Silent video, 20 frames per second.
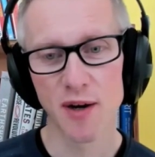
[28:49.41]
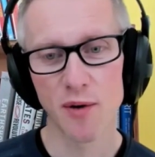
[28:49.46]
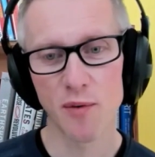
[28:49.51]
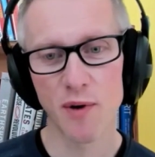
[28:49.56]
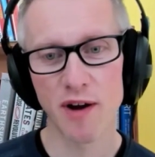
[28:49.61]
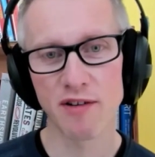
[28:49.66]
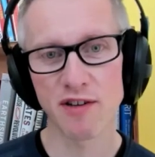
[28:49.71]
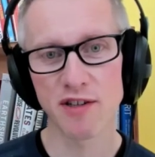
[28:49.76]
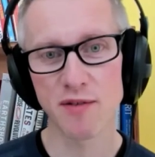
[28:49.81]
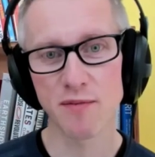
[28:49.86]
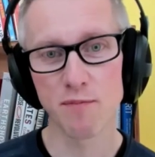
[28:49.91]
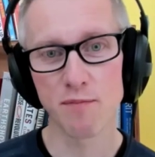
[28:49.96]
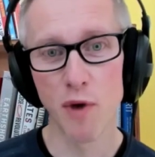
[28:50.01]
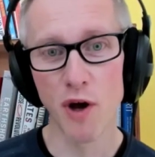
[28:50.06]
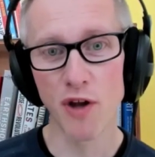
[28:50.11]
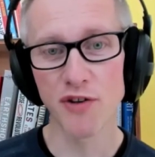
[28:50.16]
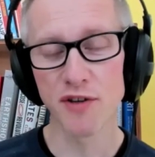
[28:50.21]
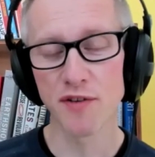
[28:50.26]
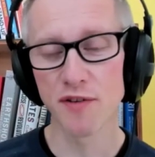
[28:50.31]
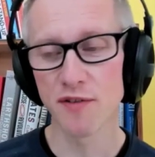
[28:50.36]
Whereas
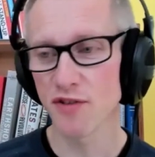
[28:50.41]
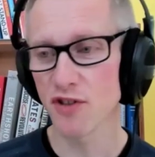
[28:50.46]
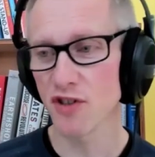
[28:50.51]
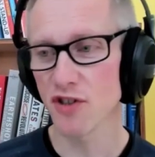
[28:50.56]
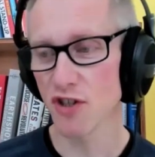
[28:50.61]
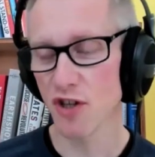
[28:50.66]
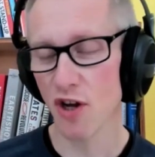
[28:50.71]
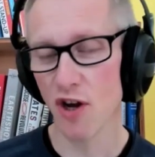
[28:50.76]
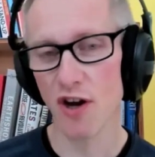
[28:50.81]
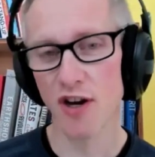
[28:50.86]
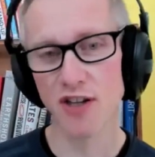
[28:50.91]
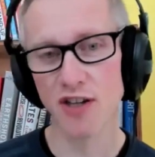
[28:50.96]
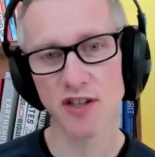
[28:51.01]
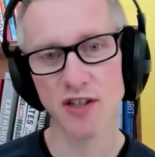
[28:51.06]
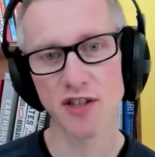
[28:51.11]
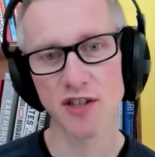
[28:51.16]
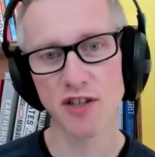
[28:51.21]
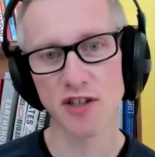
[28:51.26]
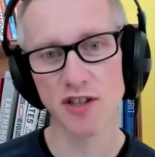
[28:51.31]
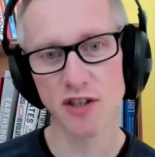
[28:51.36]
modern
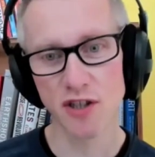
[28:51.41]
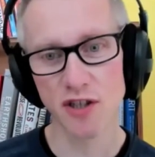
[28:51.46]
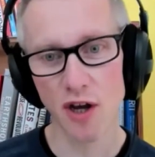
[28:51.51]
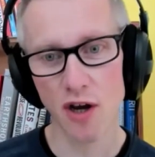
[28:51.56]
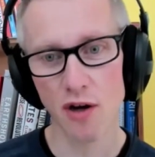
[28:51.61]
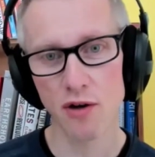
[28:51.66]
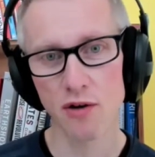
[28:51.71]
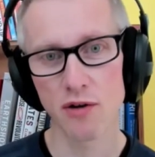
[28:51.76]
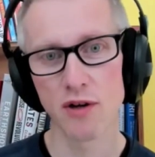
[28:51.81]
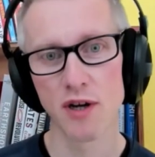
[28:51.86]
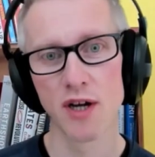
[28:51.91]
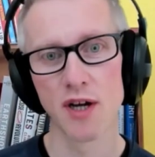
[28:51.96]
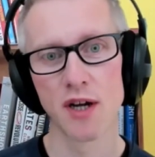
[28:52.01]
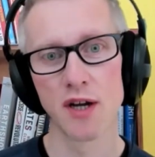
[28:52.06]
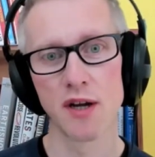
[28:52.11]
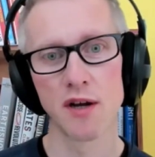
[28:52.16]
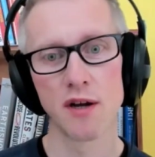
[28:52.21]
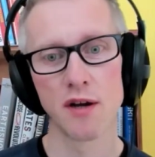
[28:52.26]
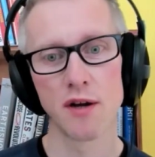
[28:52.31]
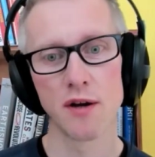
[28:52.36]
society is so
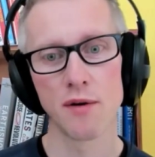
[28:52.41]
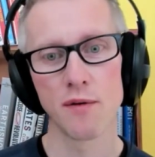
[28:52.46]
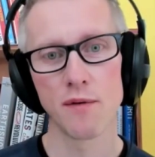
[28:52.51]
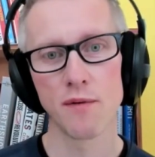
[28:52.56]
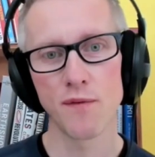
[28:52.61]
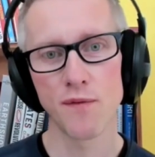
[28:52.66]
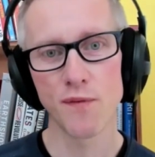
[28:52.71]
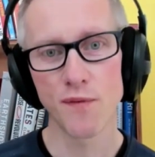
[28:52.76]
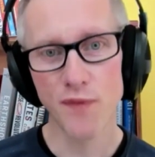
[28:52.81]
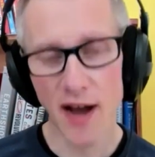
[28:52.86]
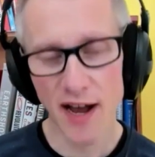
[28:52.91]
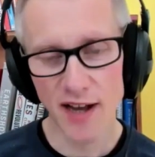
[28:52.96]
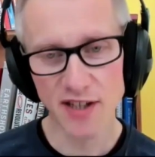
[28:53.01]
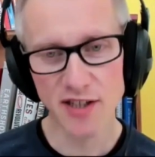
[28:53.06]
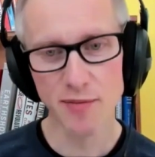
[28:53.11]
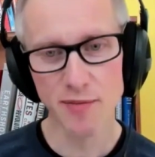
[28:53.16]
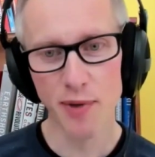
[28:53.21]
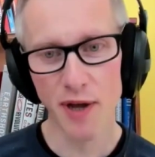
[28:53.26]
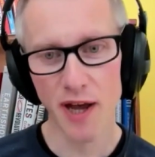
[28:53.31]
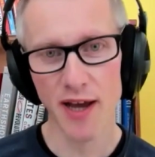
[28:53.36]

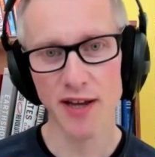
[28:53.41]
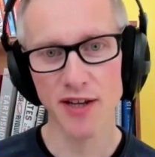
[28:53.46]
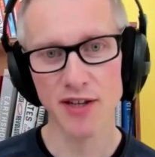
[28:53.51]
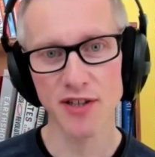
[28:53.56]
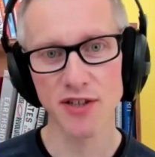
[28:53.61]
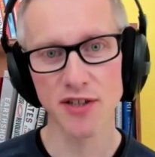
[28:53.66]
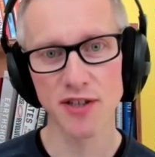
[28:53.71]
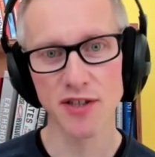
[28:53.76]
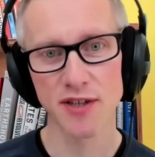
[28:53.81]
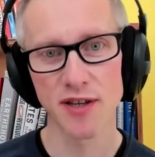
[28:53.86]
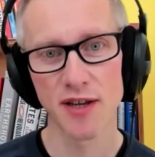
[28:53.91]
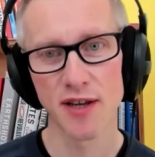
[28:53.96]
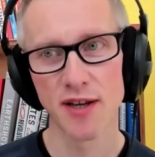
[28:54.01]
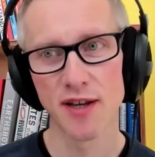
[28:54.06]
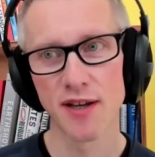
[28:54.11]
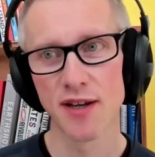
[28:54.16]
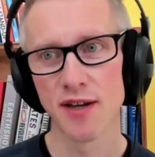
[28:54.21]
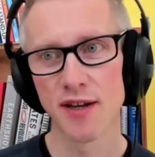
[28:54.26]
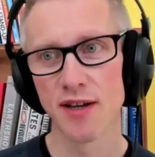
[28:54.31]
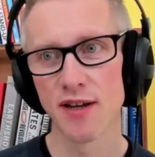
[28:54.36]
fast paced
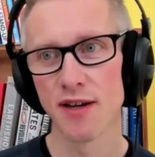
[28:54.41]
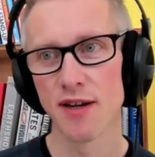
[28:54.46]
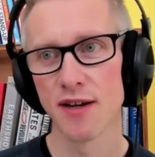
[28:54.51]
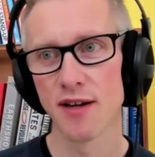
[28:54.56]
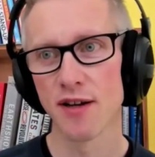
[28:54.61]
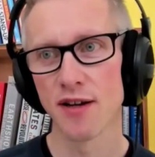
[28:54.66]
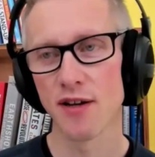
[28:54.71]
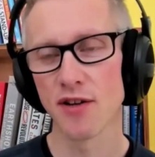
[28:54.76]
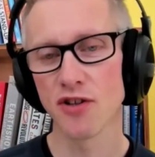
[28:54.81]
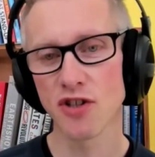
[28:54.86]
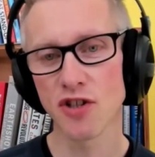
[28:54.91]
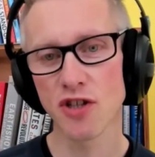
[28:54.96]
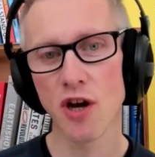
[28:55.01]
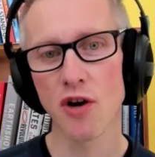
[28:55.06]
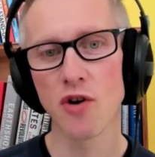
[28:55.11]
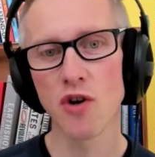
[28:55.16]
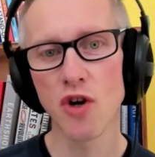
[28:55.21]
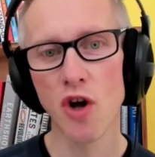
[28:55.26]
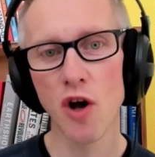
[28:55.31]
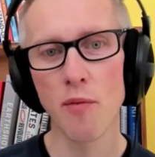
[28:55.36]
and
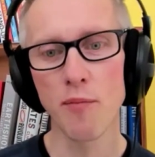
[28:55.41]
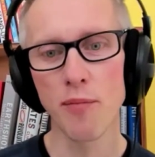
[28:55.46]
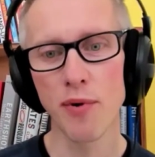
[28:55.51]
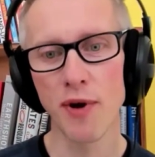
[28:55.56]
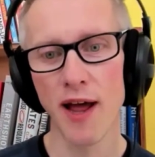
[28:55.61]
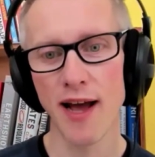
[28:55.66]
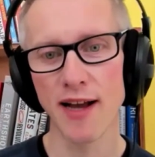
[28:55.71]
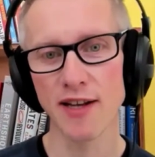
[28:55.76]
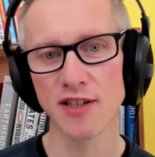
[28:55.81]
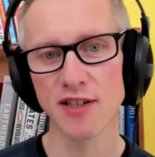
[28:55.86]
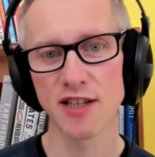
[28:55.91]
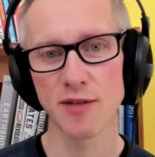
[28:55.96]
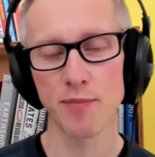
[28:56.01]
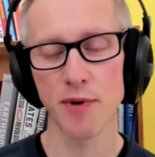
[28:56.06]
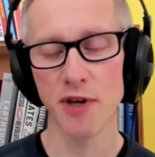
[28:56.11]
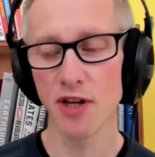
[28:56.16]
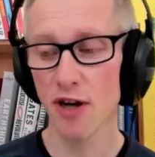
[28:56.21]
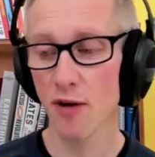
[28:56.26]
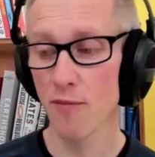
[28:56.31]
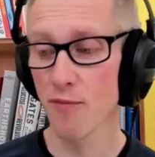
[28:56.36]
so complex, and it's
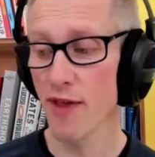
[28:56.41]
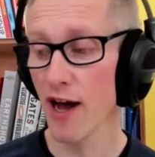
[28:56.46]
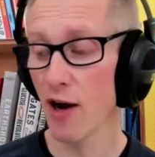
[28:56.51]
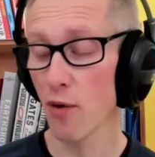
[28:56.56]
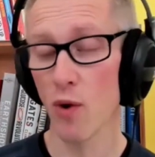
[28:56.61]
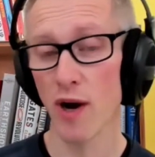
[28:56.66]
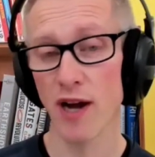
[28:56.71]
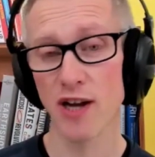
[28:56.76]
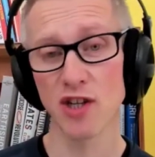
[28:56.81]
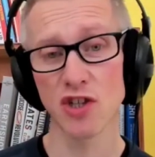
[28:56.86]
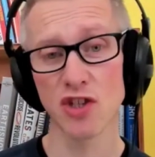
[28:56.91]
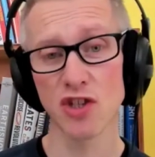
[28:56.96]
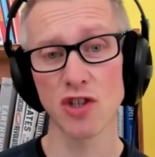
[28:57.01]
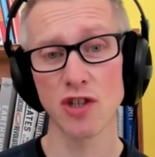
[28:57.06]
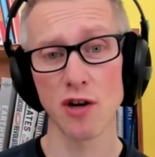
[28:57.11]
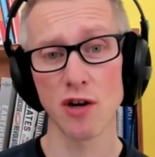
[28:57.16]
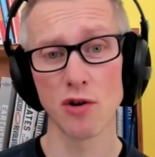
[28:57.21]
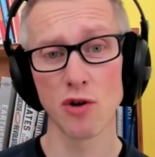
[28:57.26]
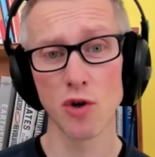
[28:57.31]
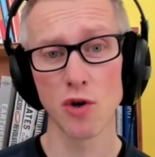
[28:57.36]
become that way
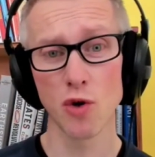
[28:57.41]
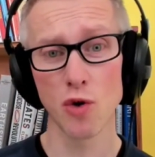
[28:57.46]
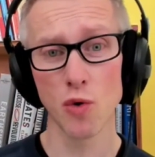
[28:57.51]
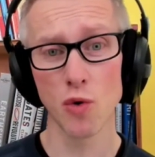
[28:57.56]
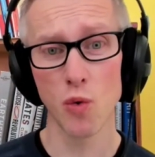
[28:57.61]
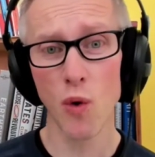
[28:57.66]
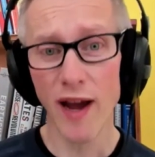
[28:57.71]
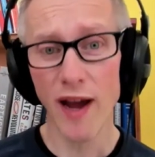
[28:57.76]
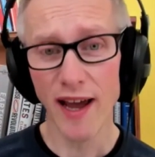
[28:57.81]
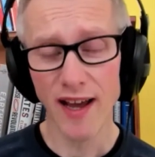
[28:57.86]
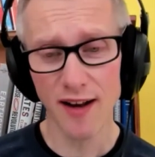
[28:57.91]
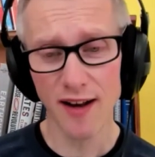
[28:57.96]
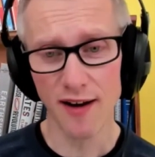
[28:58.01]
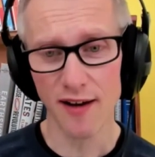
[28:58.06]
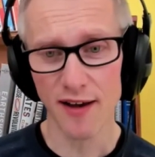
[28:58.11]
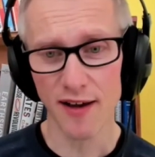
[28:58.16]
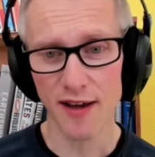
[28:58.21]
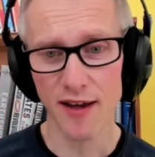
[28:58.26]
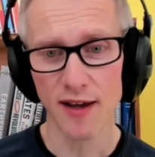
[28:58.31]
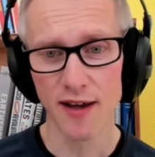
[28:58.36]
so
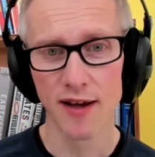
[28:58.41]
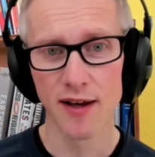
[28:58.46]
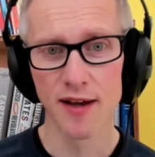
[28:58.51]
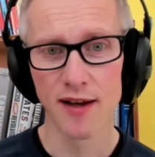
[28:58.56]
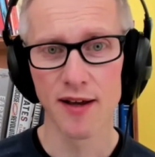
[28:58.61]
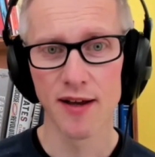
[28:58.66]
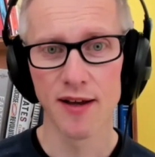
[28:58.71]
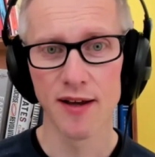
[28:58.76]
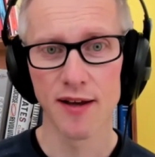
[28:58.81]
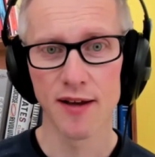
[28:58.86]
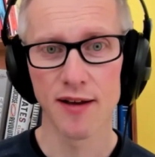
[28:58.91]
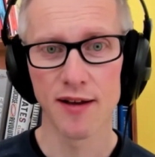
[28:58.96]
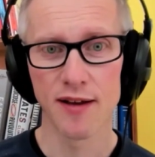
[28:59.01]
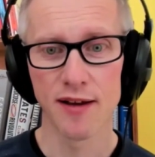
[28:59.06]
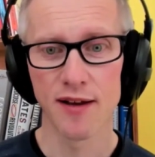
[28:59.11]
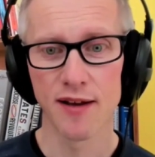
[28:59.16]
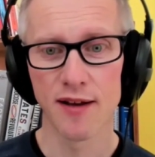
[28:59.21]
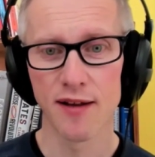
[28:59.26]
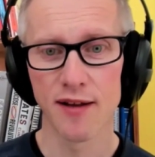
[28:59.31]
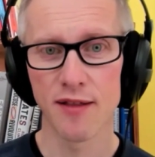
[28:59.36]
quickly
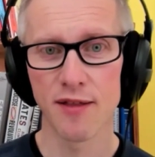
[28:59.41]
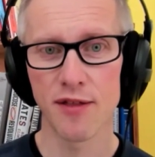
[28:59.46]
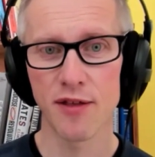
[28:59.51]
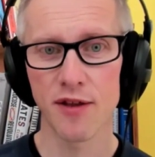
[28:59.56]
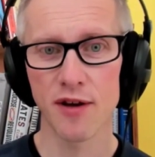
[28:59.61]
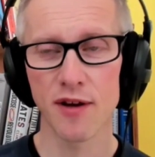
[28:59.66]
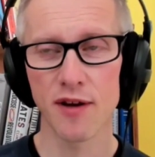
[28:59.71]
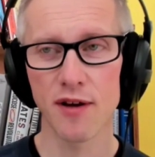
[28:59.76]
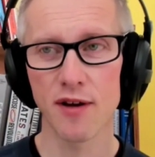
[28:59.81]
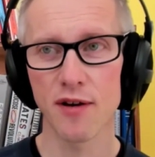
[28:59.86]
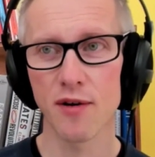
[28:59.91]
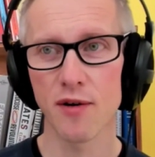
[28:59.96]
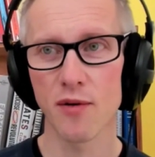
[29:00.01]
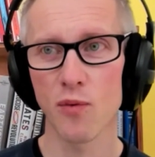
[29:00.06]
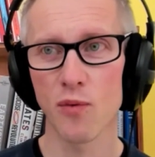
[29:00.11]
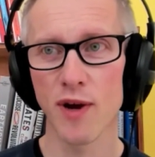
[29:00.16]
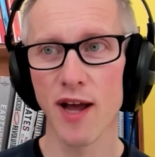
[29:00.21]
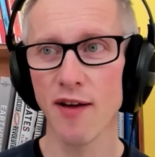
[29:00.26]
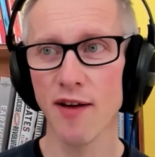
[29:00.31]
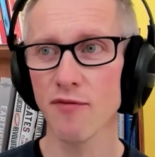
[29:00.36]
that we